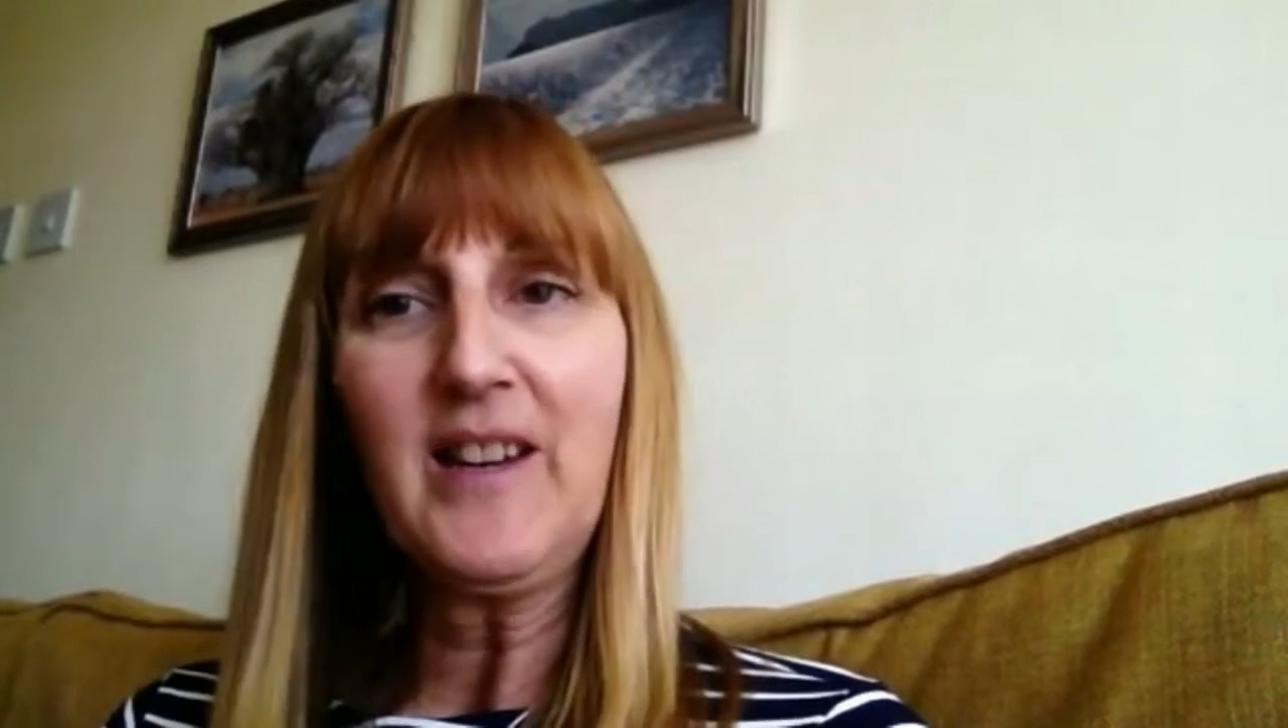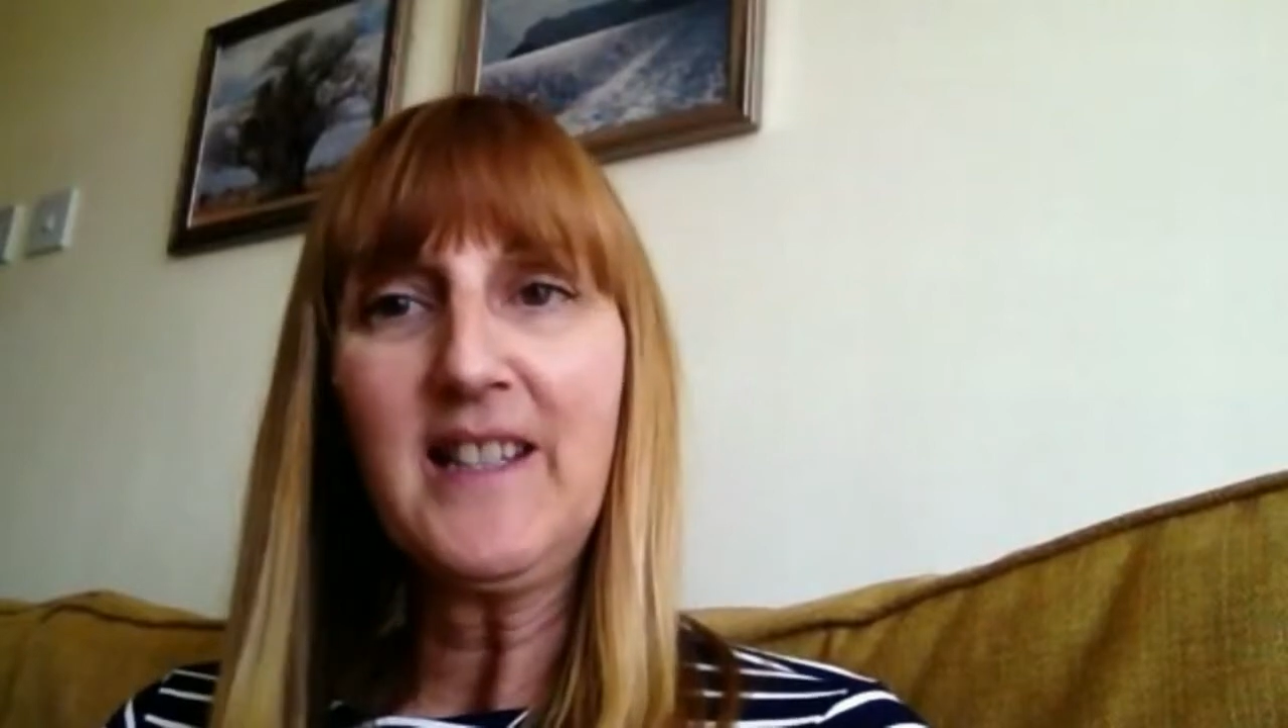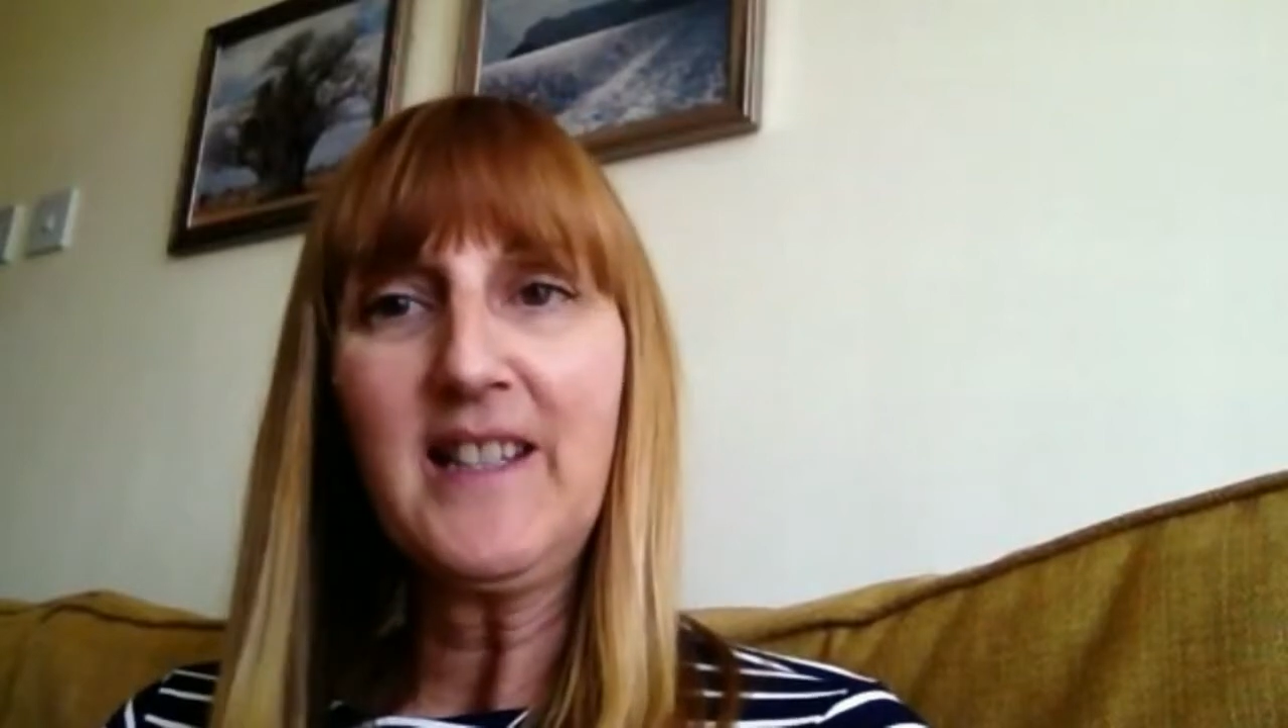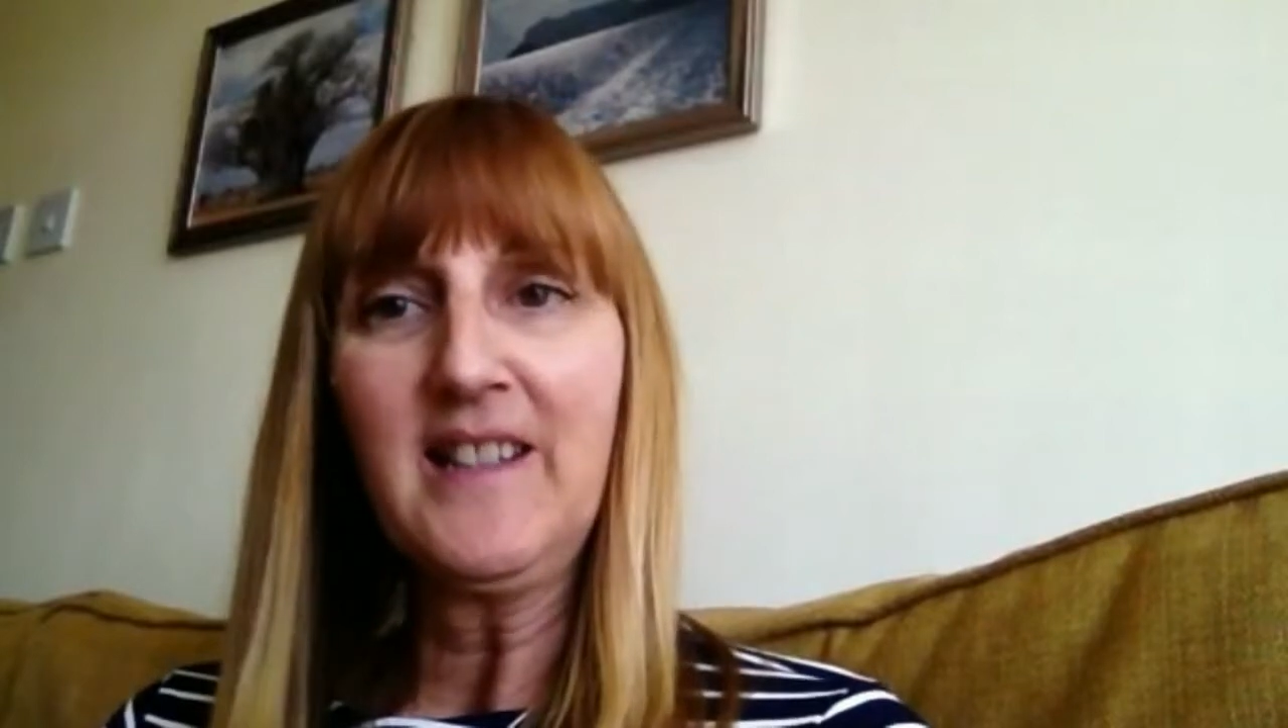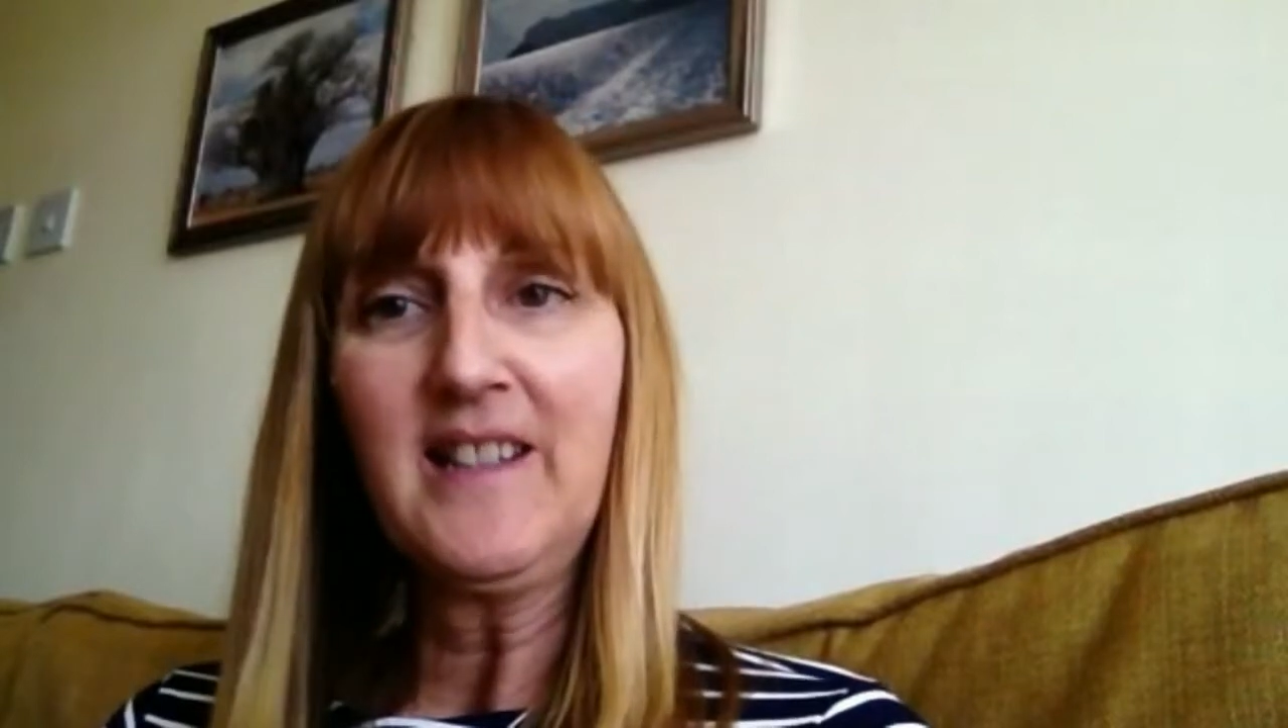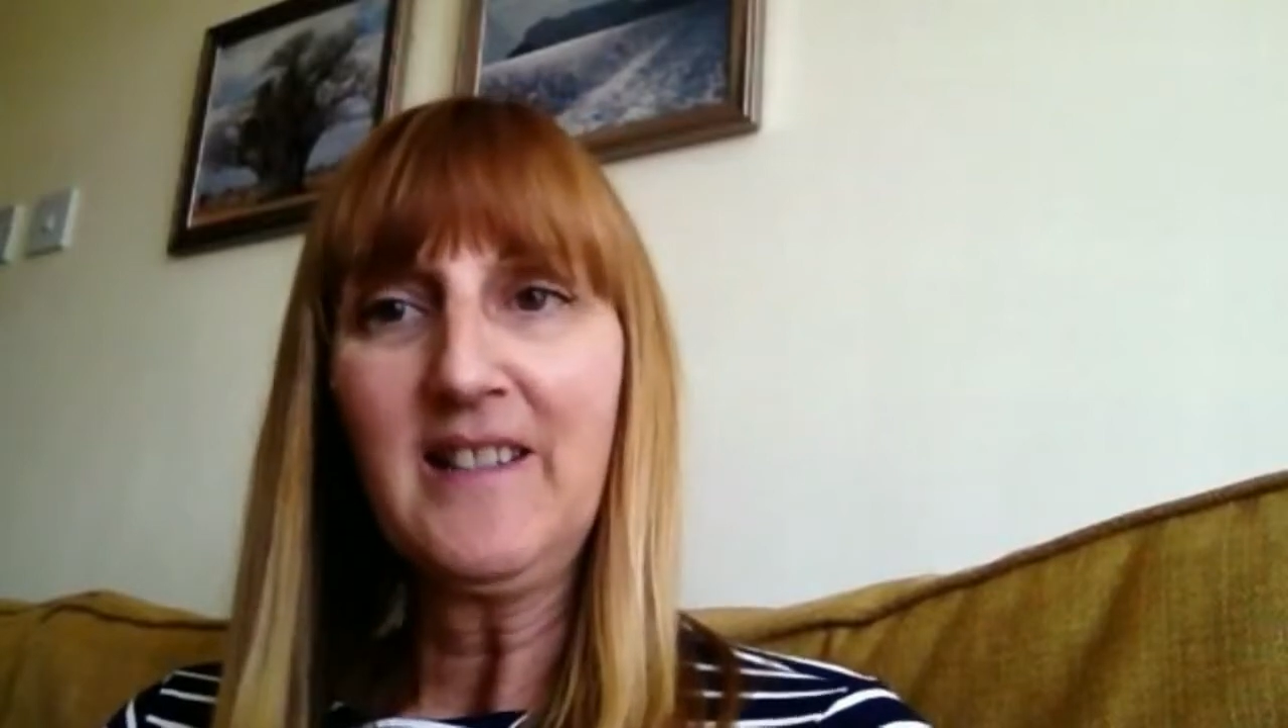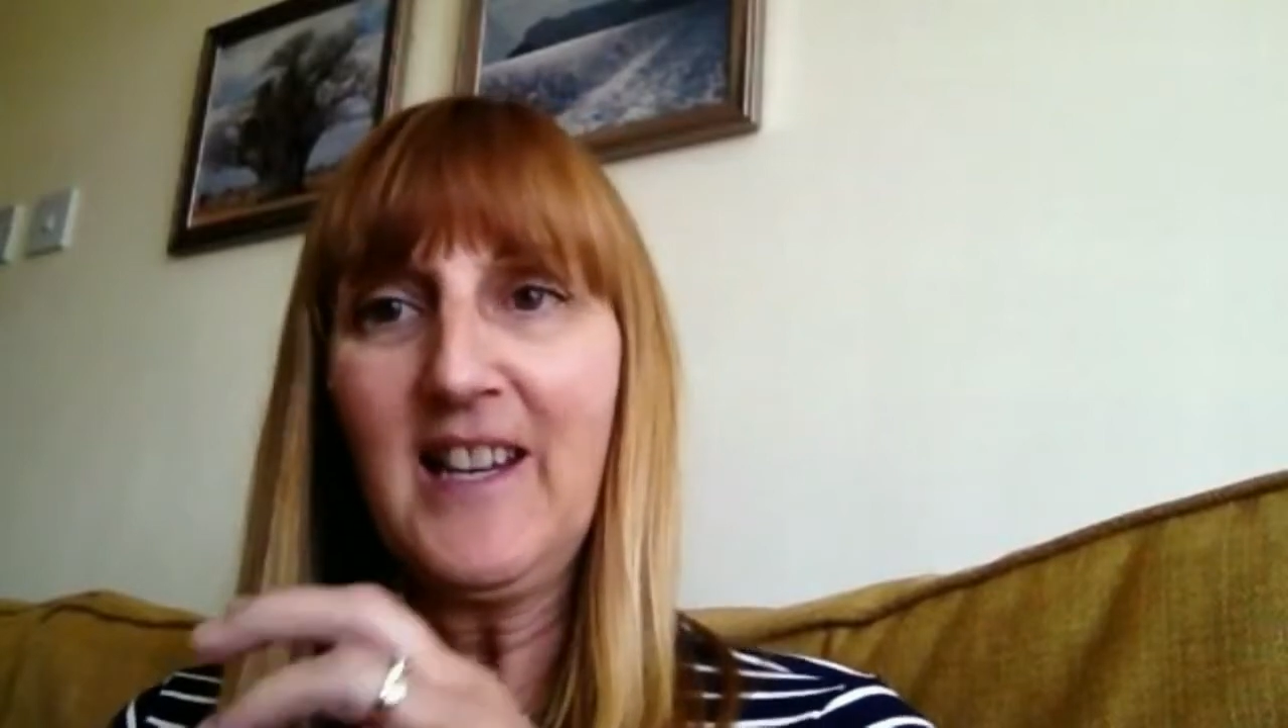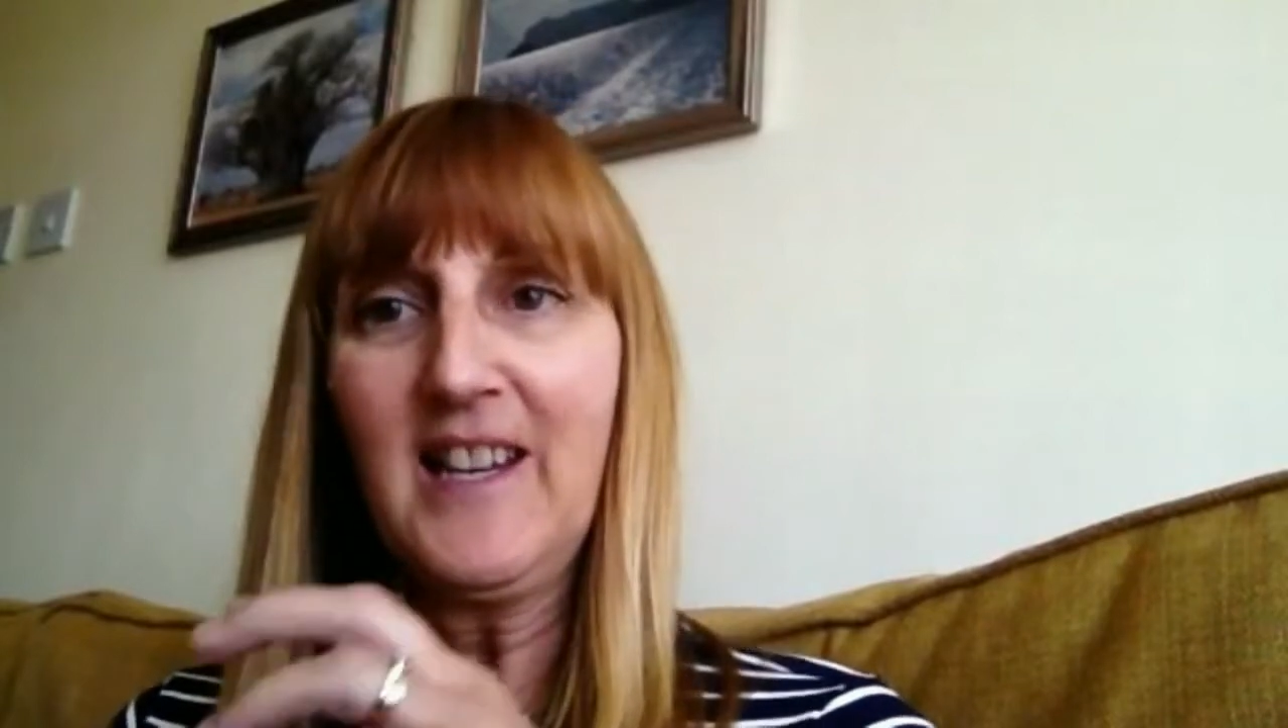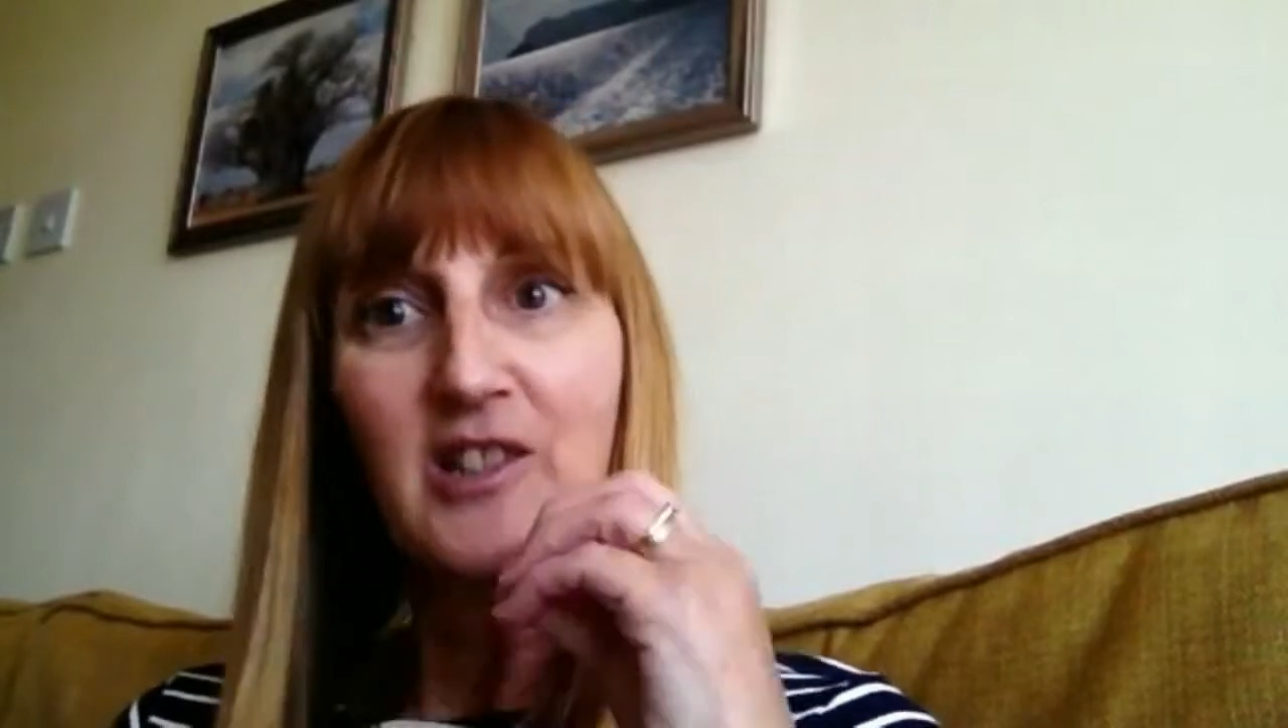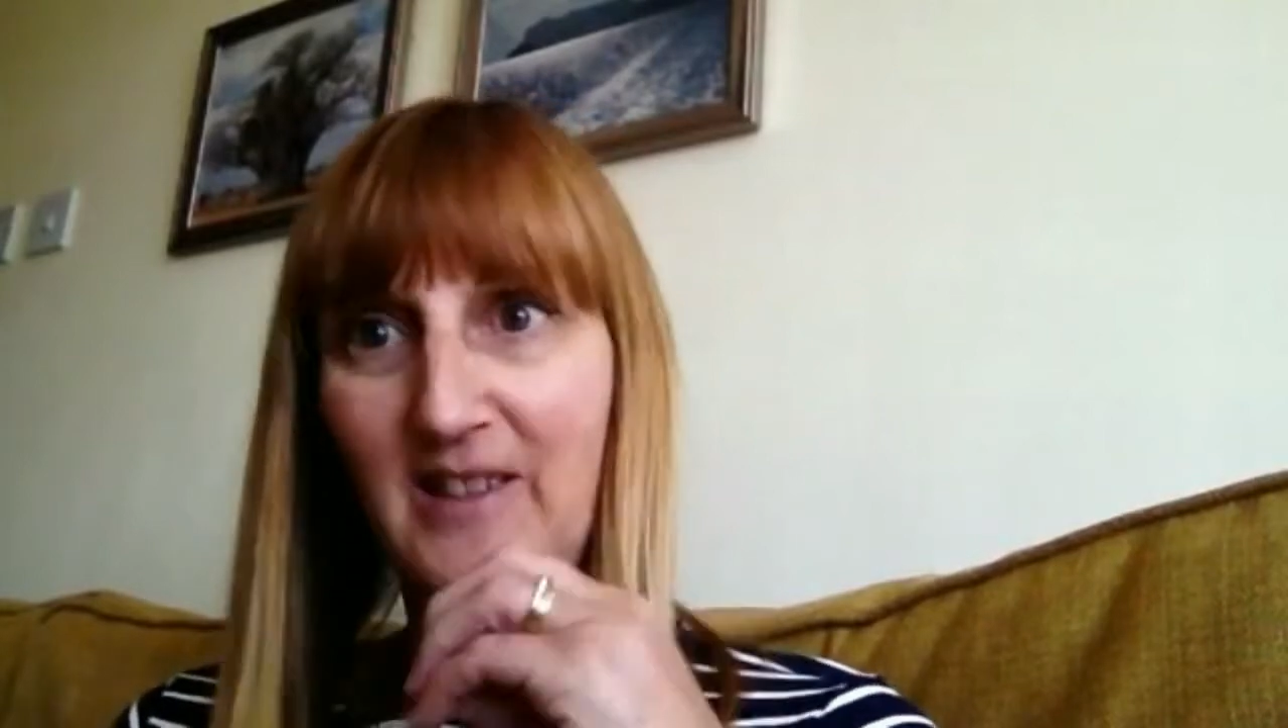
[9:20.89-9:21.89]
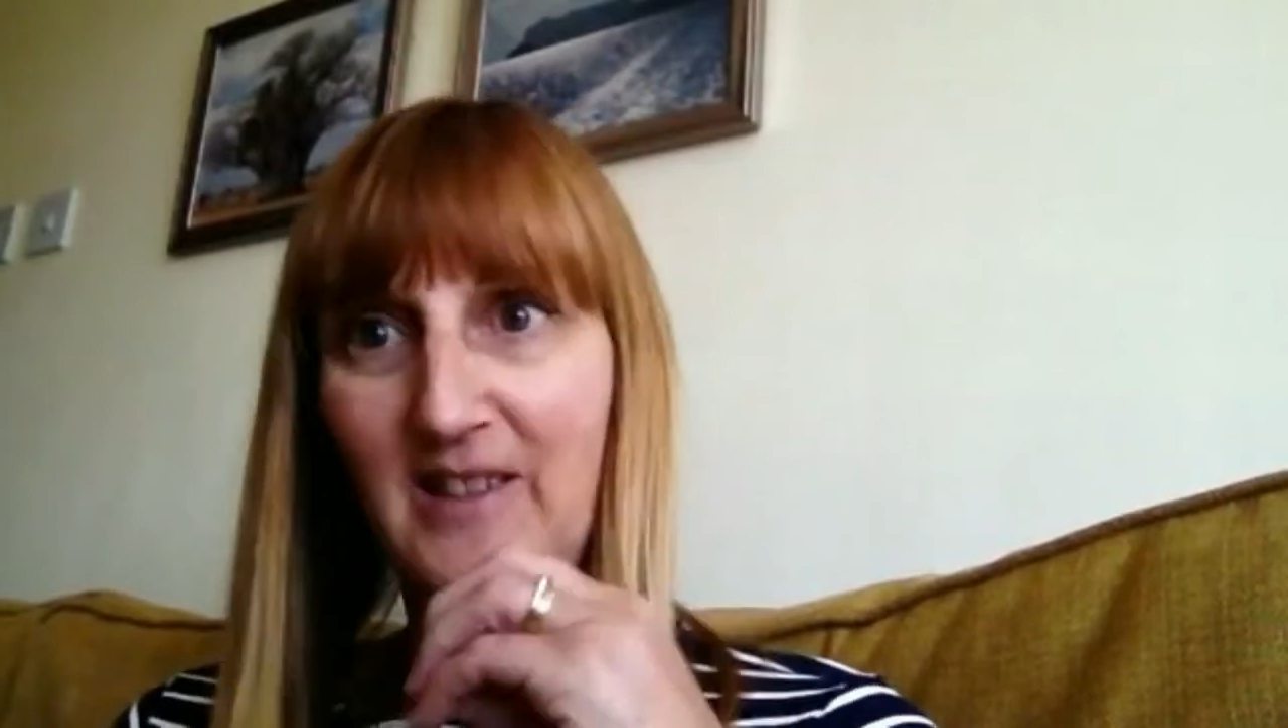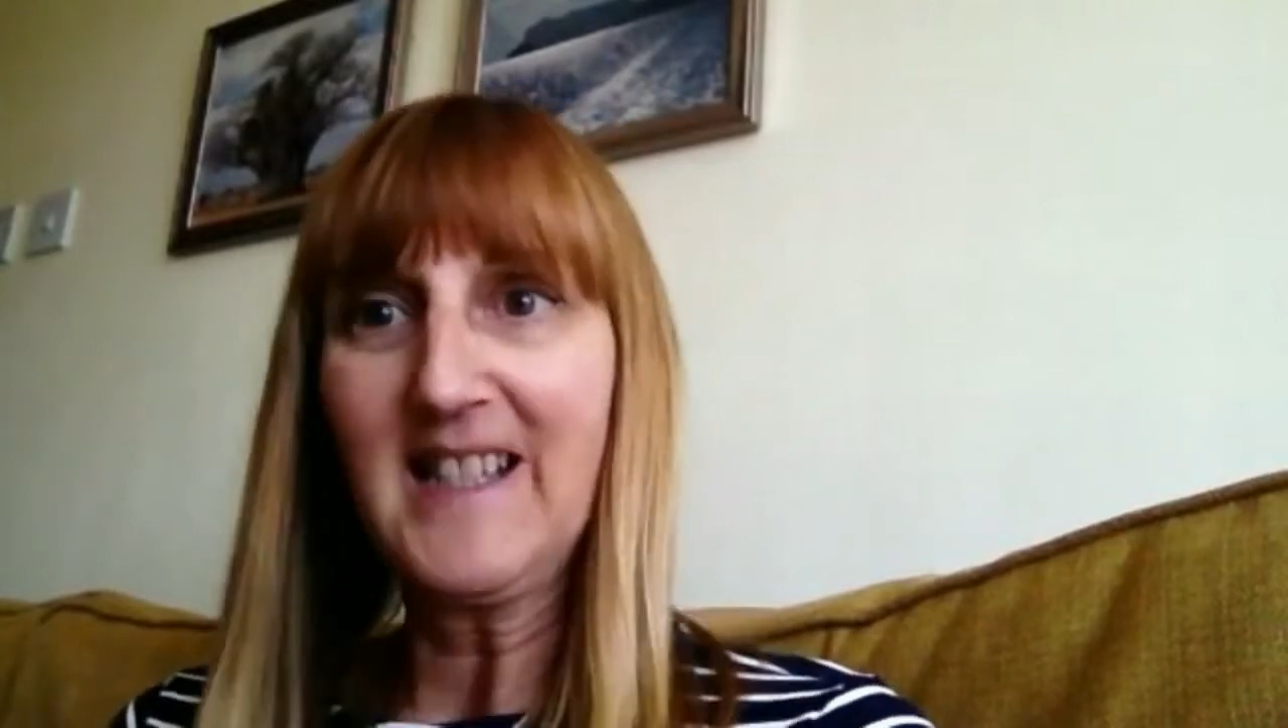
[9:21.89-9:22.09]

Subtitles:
radiation